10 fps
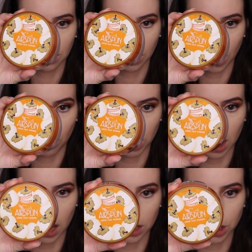
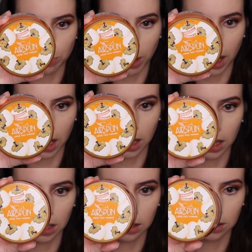Coty
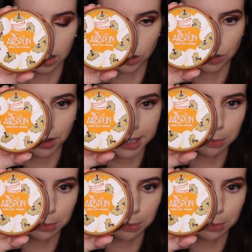Airspun Loose Face